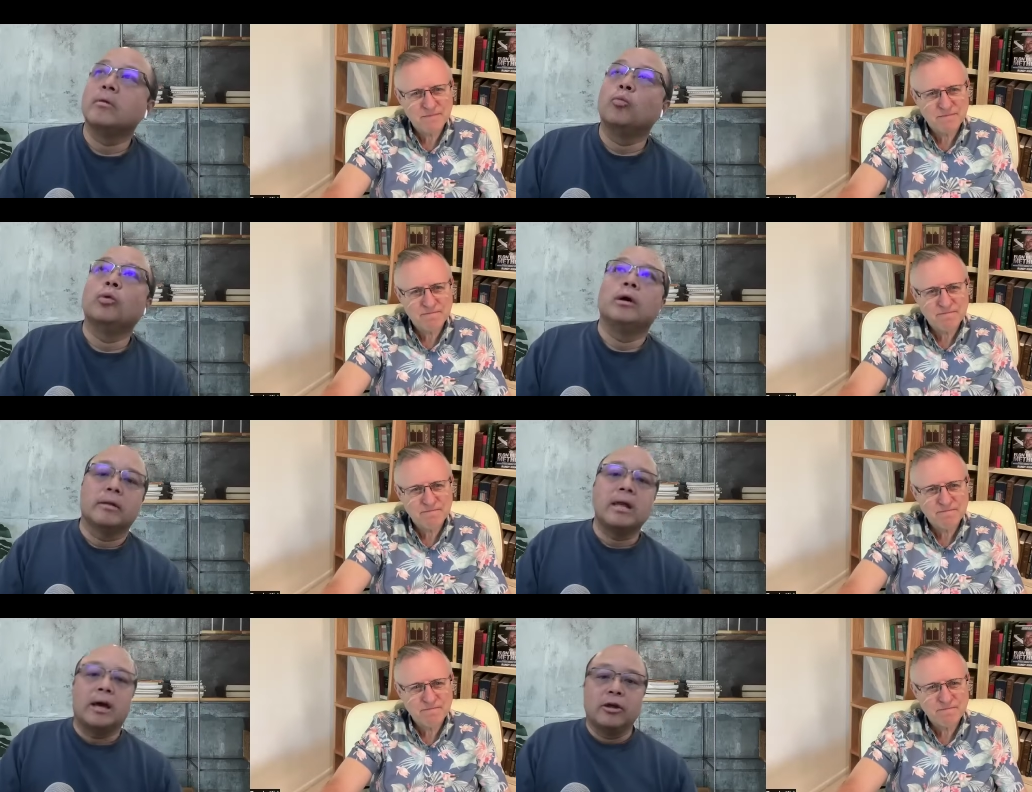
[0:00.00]
Speaker 1: Well,
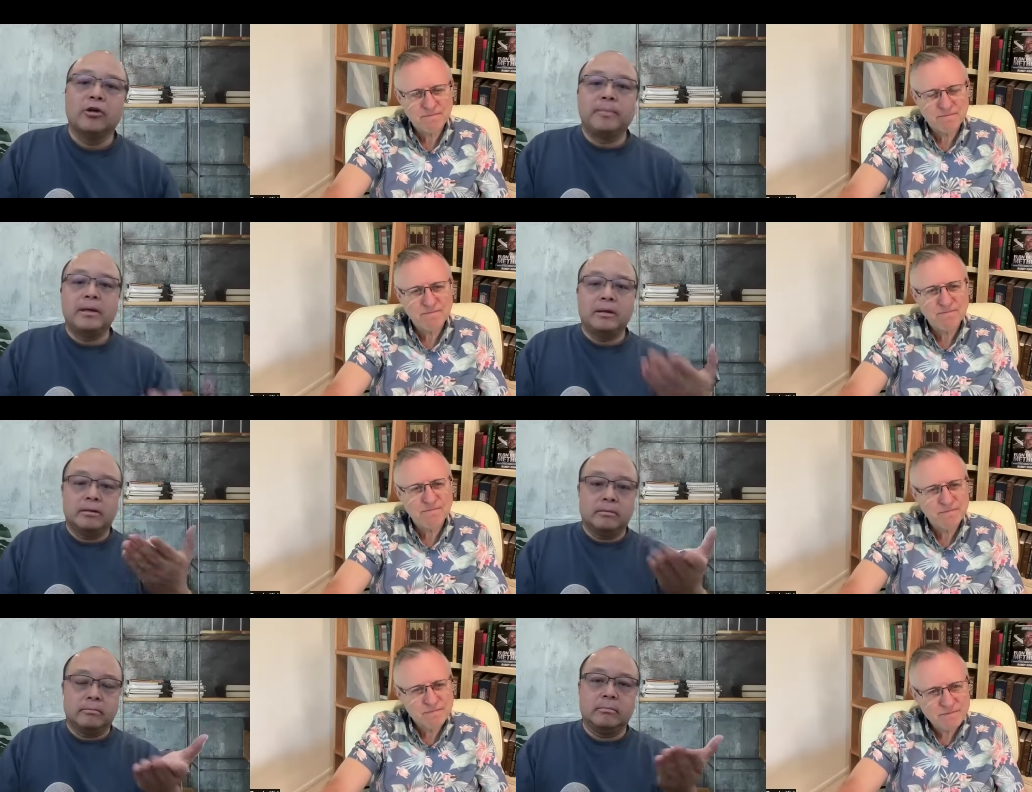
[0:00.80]
yeah, it'll
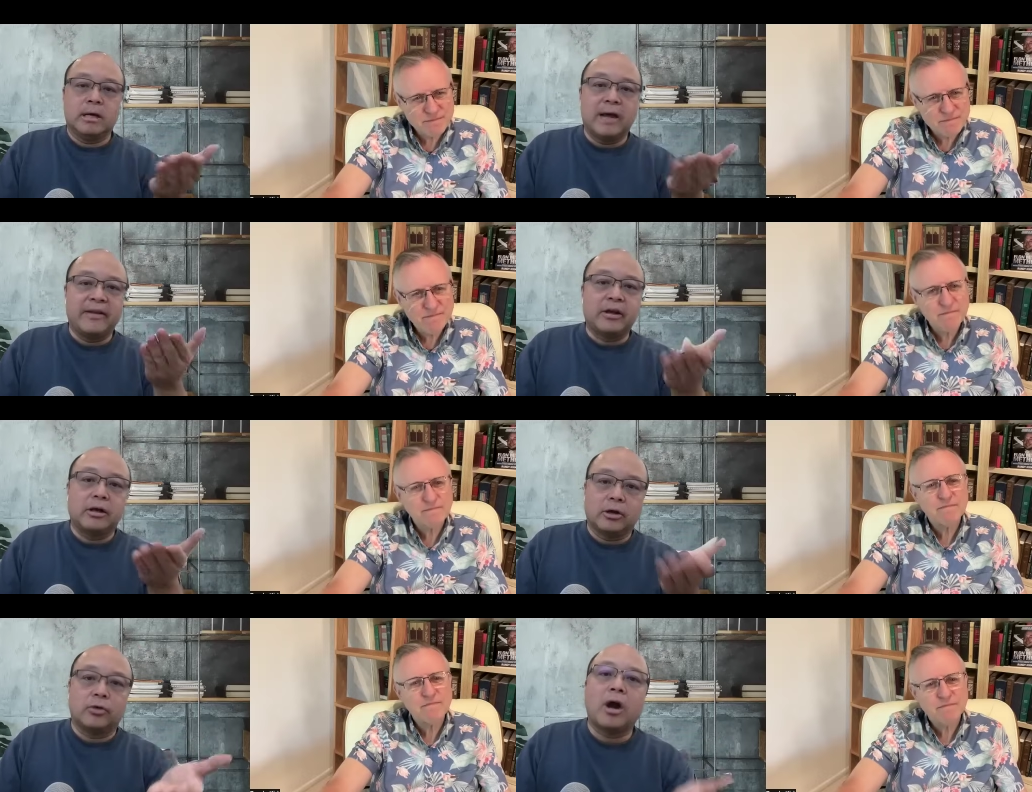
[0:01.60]
be. I think
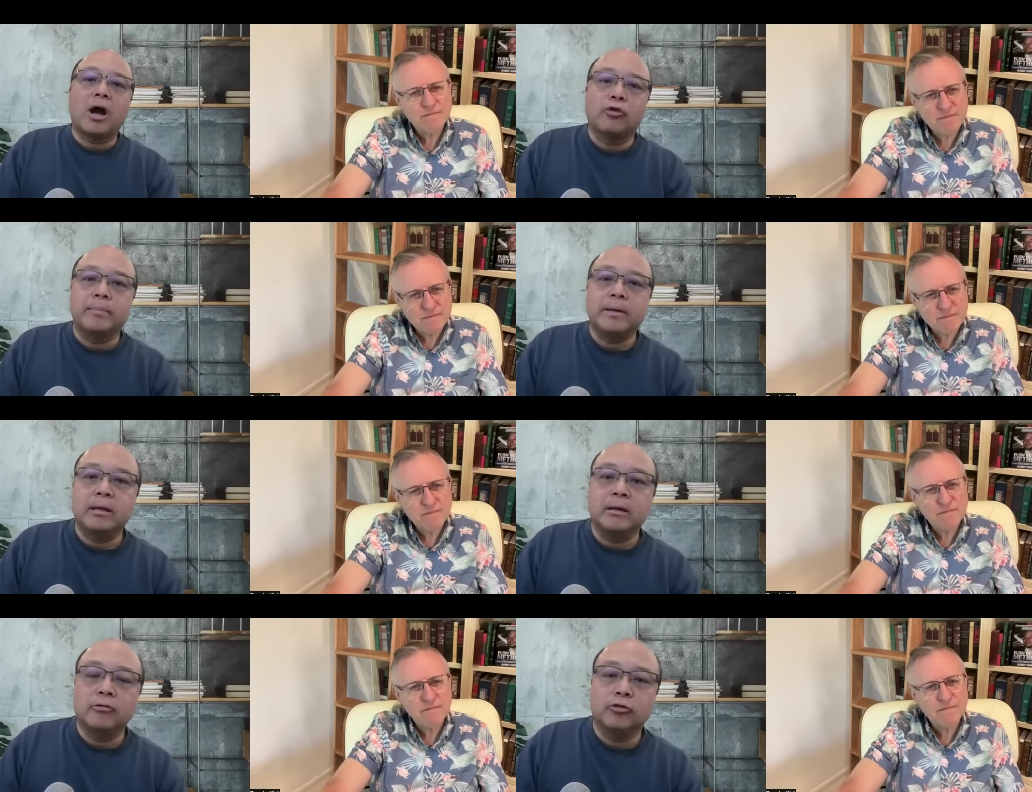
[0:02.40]
Grok will
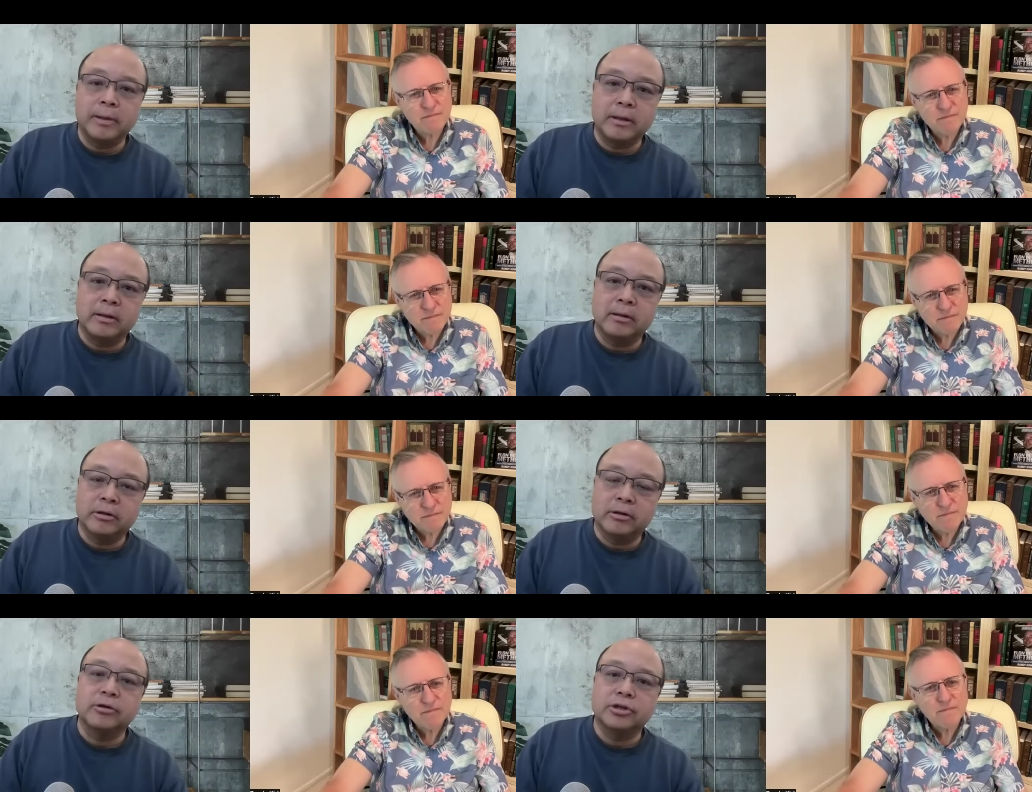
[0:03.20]
be will be the, the
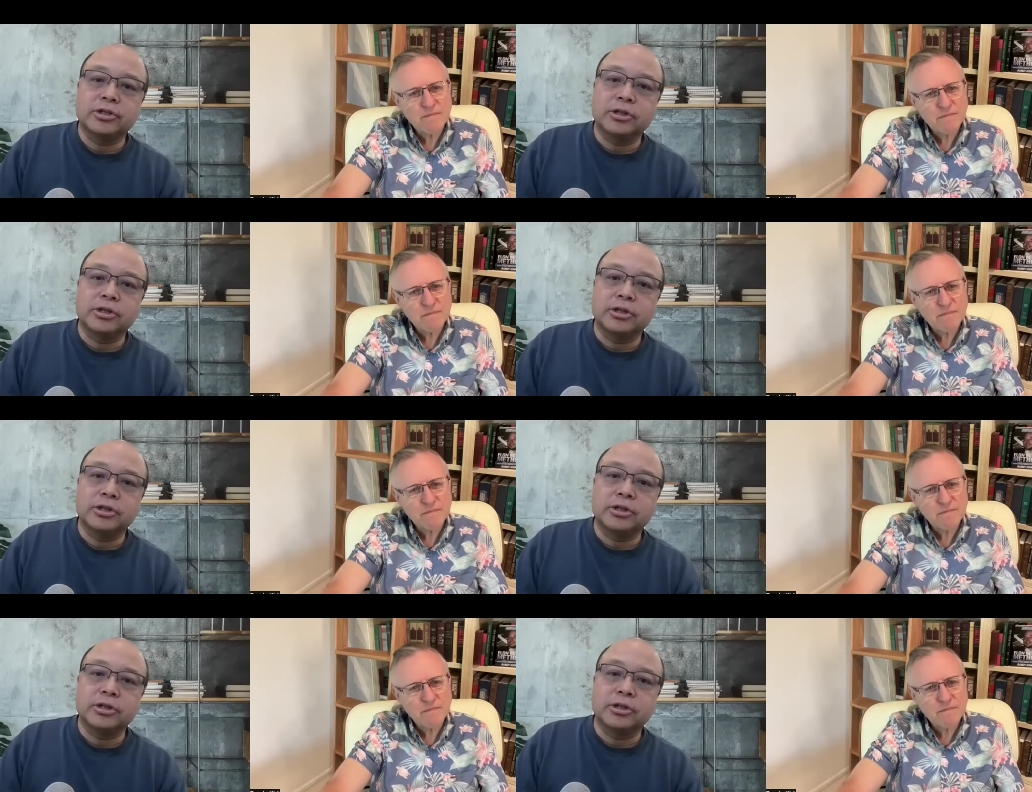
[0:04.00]
search.